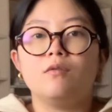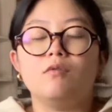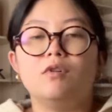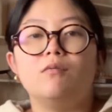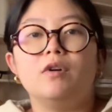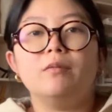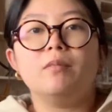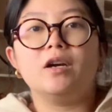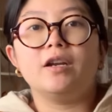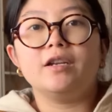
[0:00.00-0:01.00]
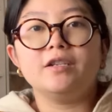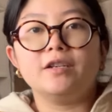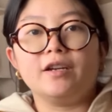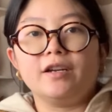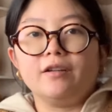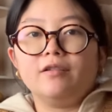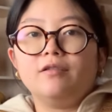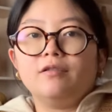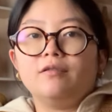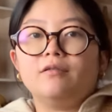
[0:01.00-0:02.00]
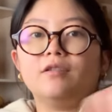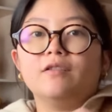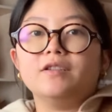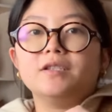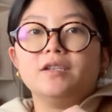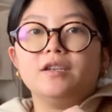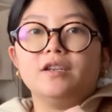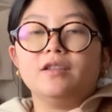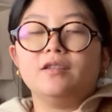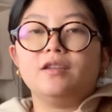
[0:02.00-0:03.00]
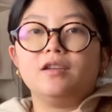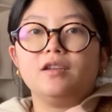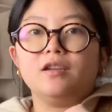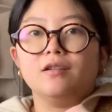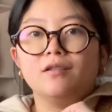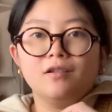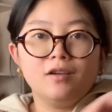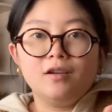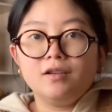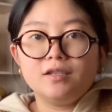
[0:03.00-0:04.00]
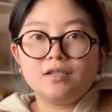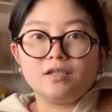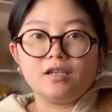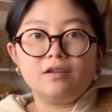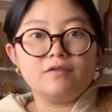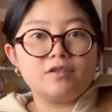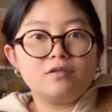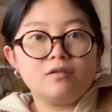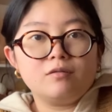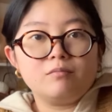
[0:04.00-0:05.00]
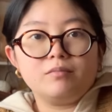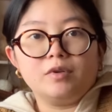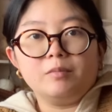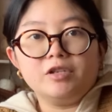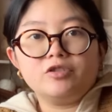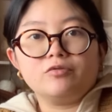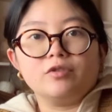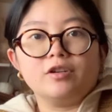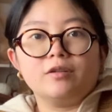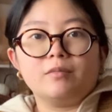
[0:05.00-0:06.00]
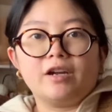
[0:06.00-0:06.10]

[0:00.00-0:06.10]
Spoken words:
One mod I did, I obviously knit the sleeves a bit shorter.